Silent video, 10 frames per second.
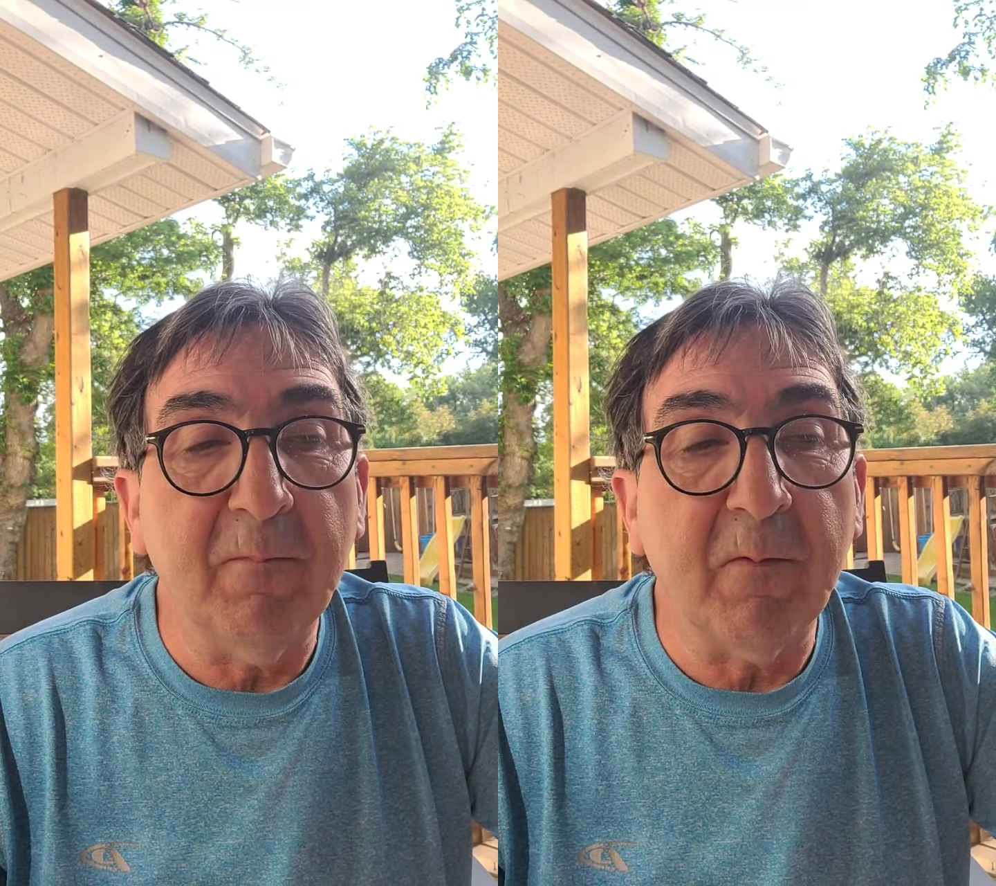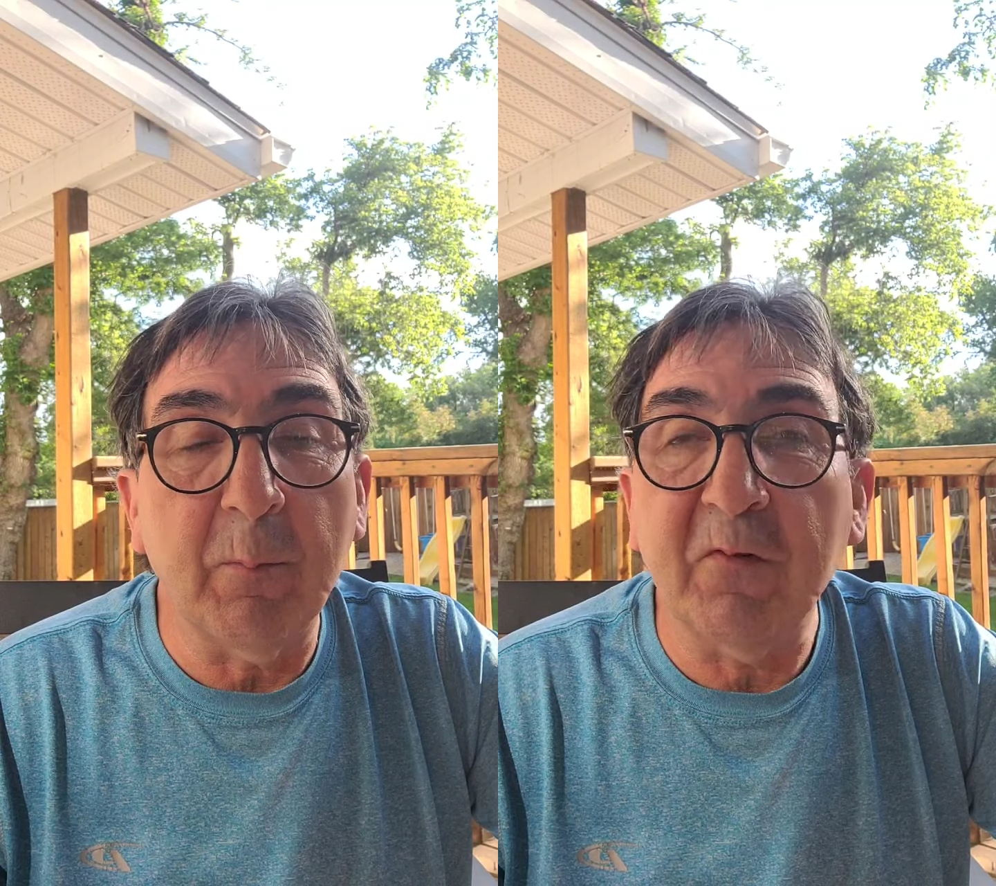
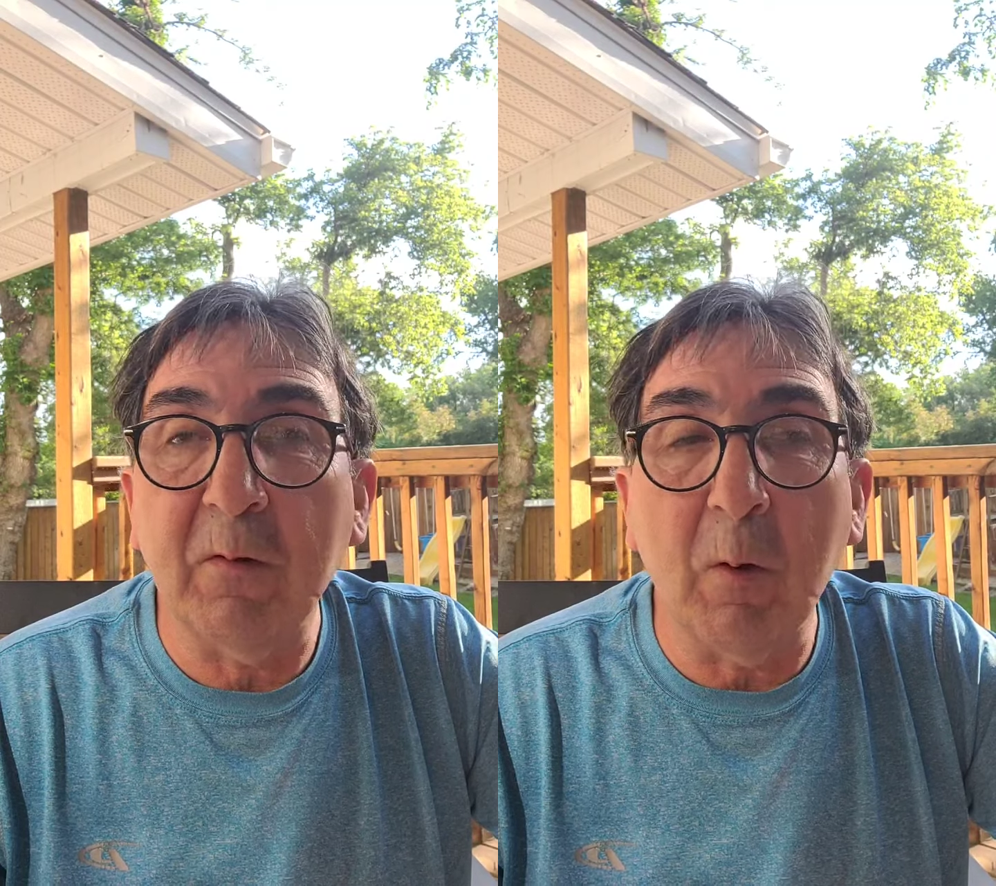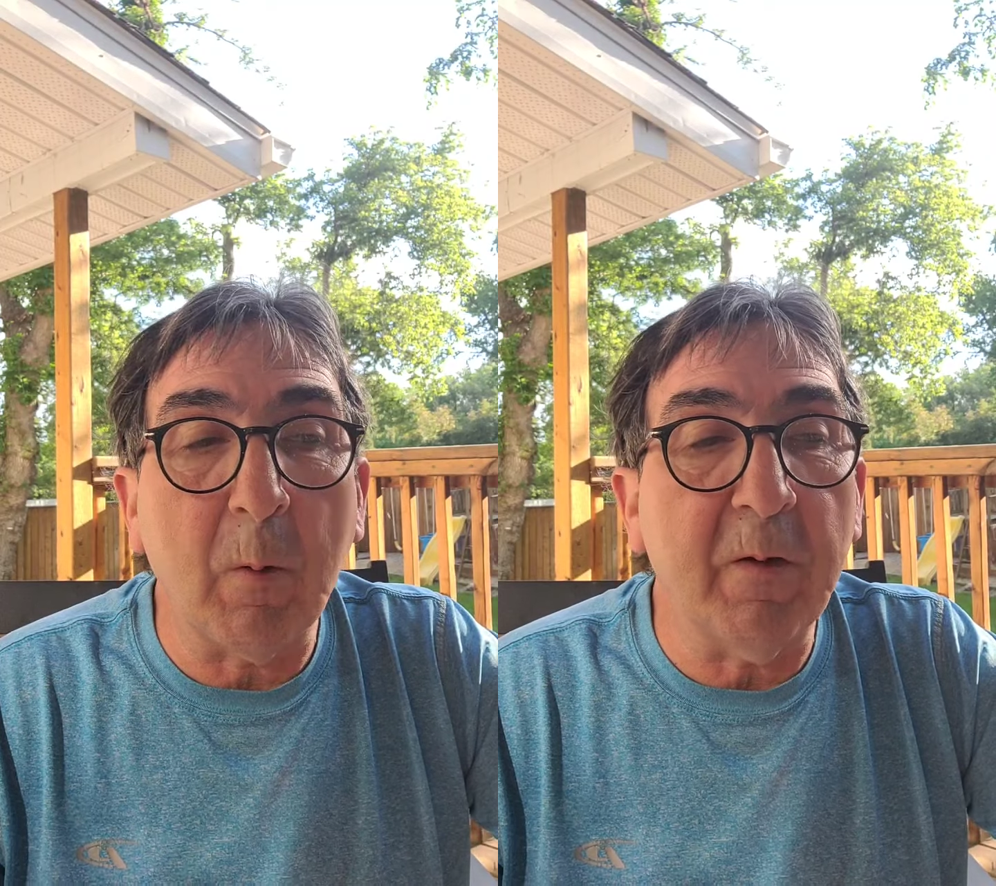from his
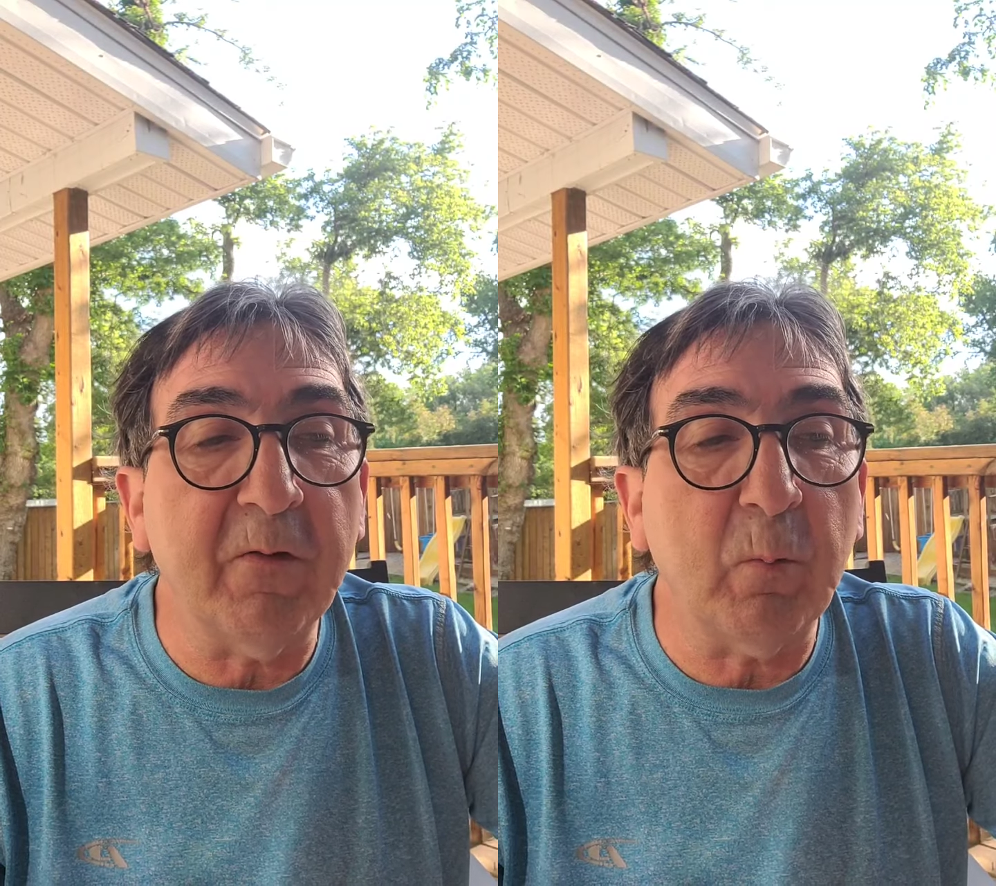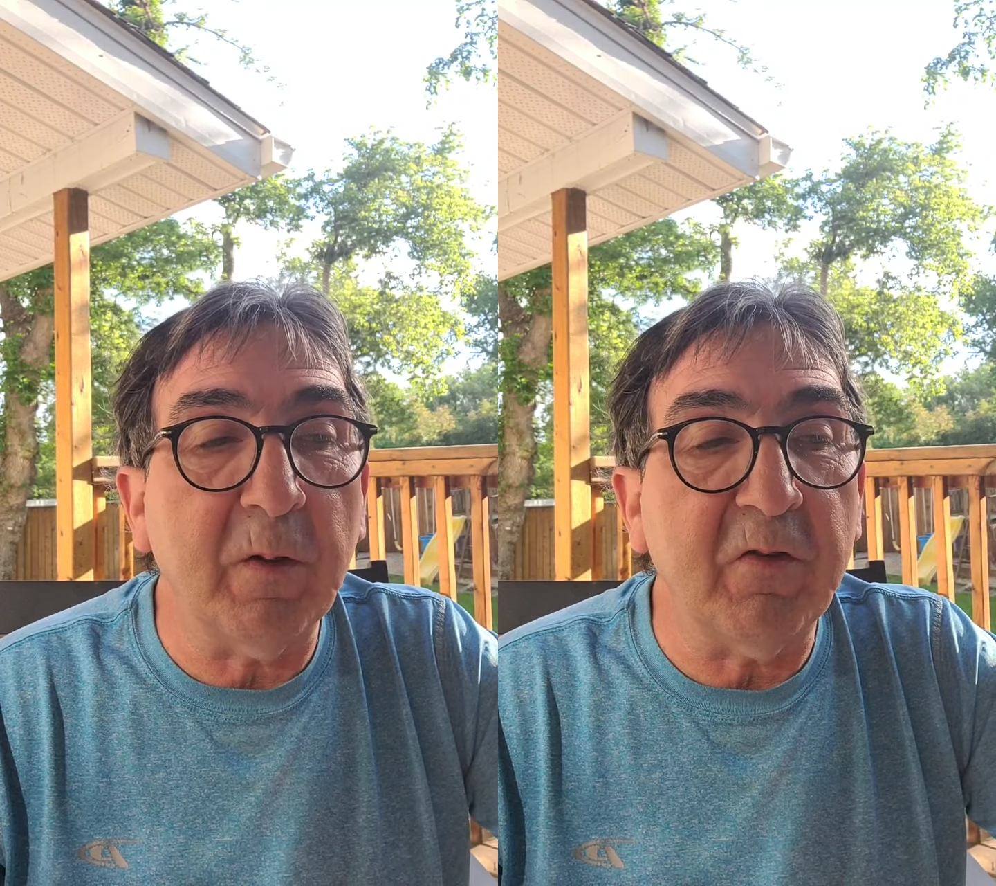
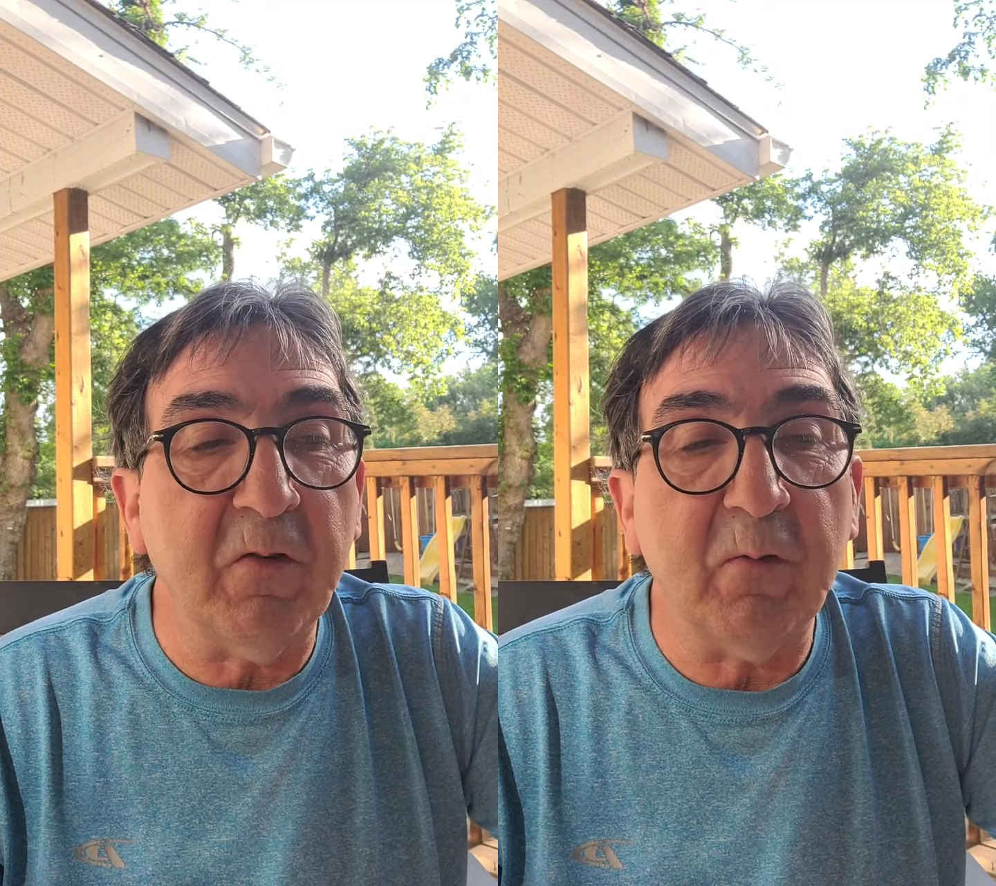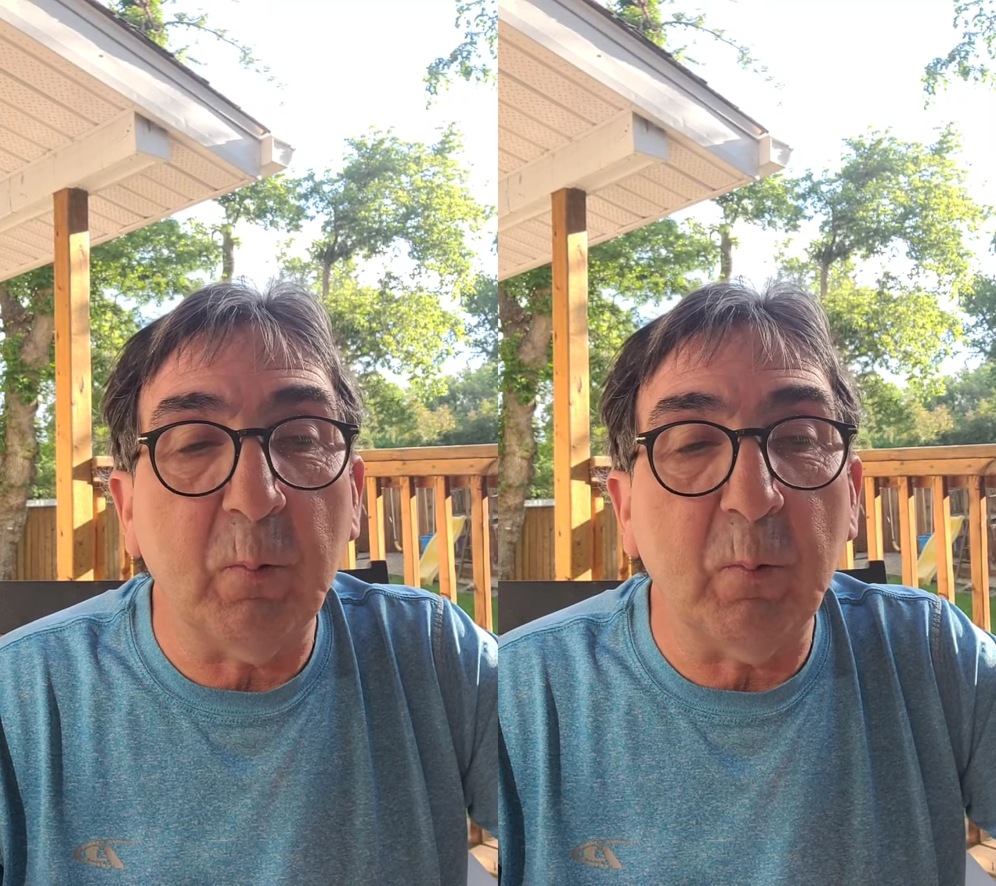glorious riches,